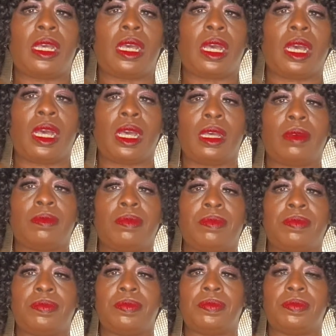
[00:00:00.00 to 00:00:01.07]
So
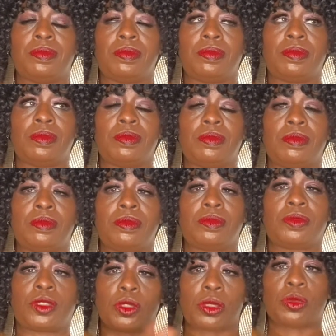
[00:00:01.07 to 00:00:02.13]

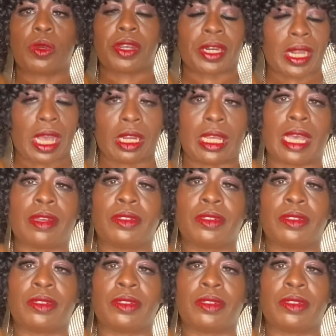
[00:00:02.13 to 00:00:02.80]
it's working out a lot.